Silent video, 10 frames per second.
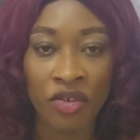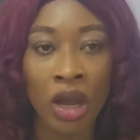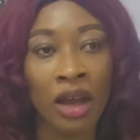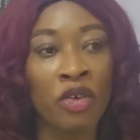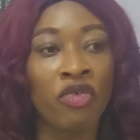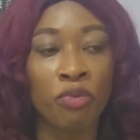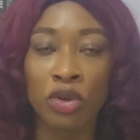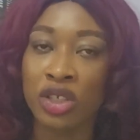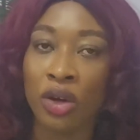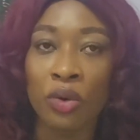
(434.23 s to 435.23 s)
you've
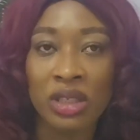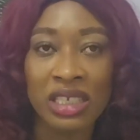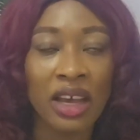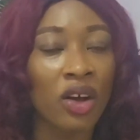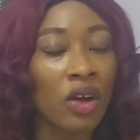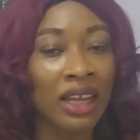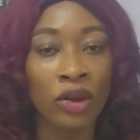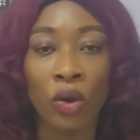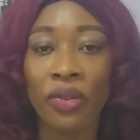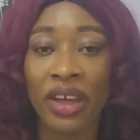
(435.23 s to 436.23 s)
booked your hotel
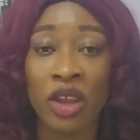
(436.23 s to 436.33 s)
and all that,